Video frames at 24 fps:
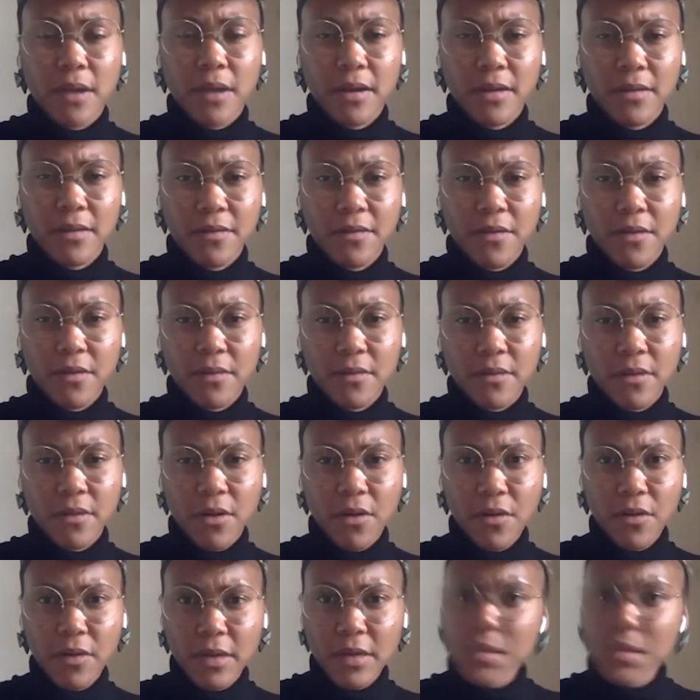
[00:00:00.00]
kind of
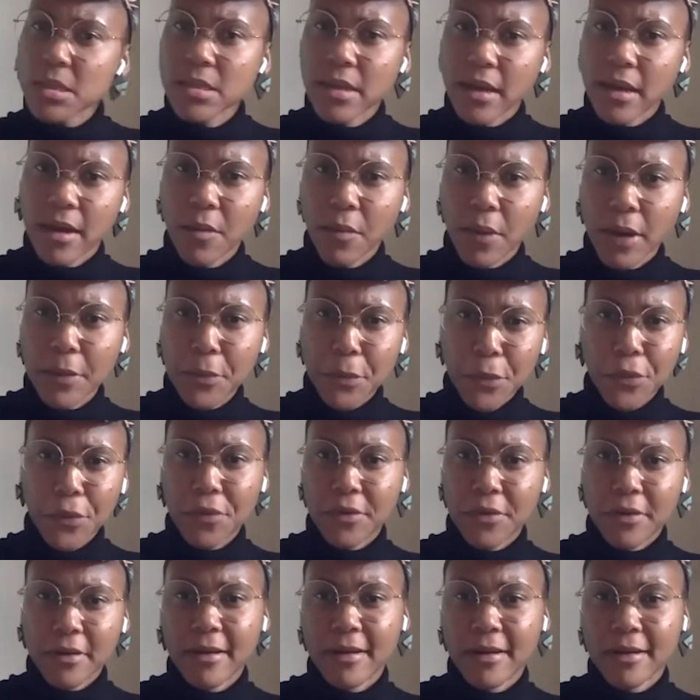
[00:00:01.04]
on the internet way more
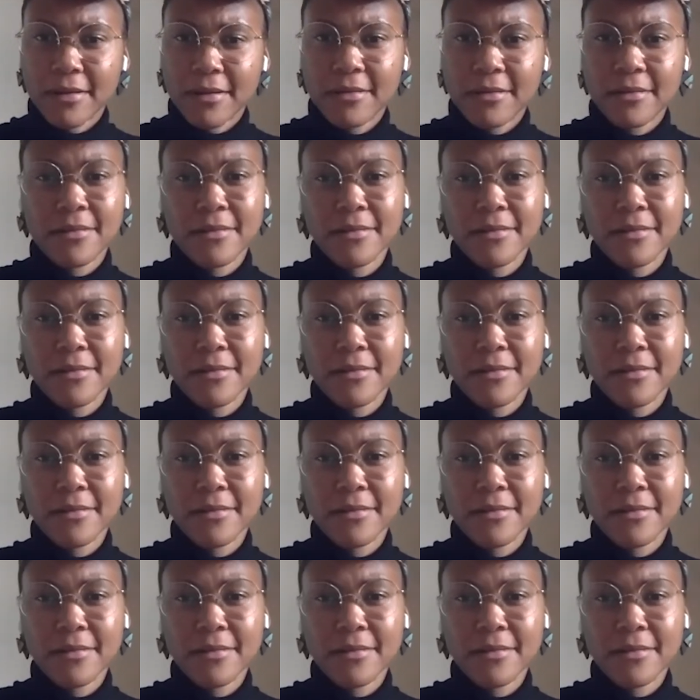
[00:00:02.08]
than I